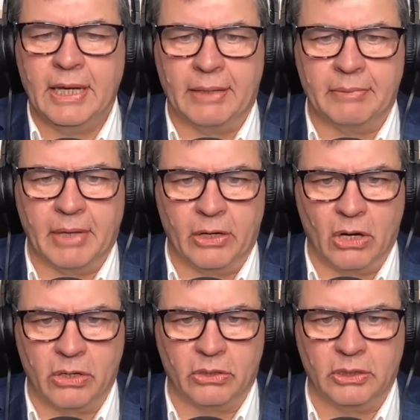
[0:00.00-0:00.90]
an
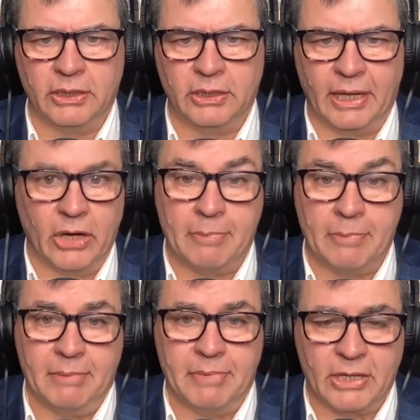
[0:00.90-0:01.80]
op-ed,
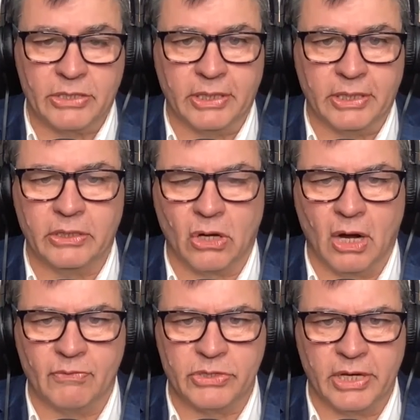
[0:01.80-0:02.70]
in The
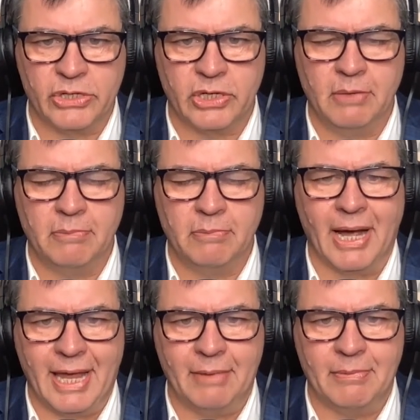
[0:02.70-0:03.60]
Conversation
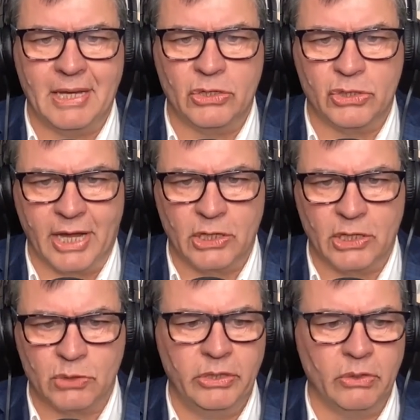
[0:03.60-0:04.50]
by Amy
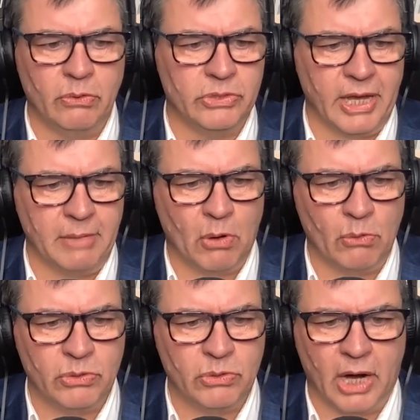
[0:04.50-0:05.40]
Janzwood, who is a
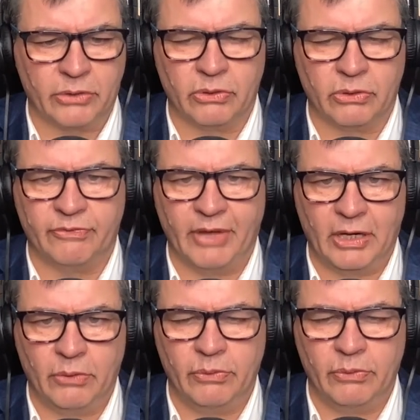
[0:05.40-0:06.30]
postdoctoral
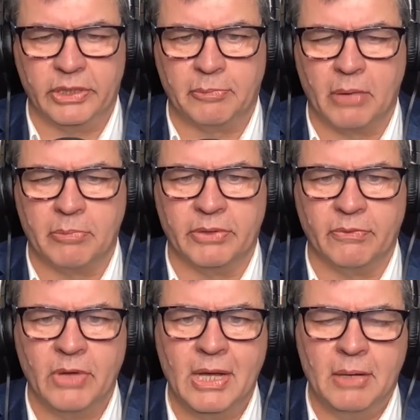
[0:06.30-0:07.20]
fellow in the Department of